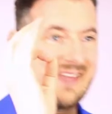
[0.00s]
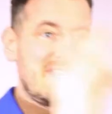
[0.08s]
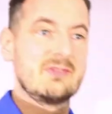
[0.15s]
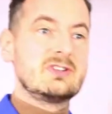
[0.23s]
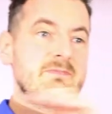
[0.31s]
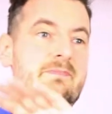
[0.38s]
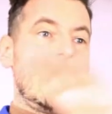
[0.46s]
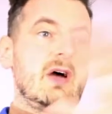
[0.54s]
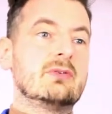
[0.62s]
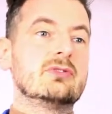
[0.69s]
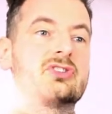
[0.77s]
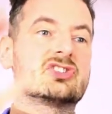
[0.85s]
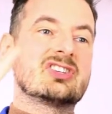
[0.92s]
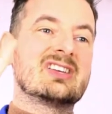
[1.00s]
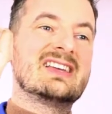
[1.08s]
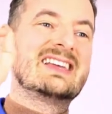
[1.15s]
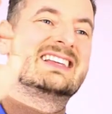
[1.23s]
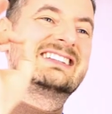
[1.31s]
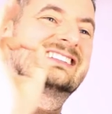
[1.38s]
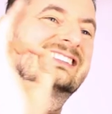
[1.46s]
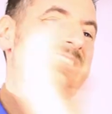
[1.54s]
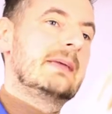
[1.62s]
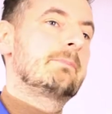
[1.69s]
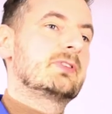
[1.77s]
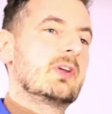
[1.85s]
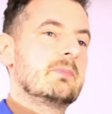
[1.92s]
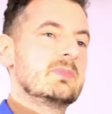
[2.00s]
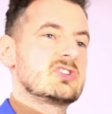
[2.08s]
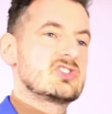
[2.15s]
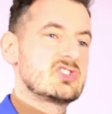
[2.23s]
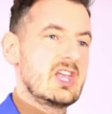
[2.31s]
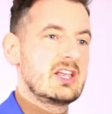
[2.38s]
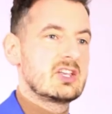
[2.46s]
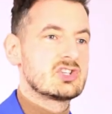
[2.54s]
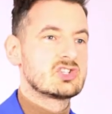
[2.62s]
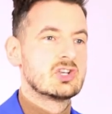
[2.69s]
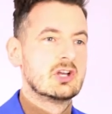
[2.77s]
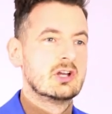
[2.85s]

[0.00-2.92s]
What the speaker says: And there is bonus tip number six.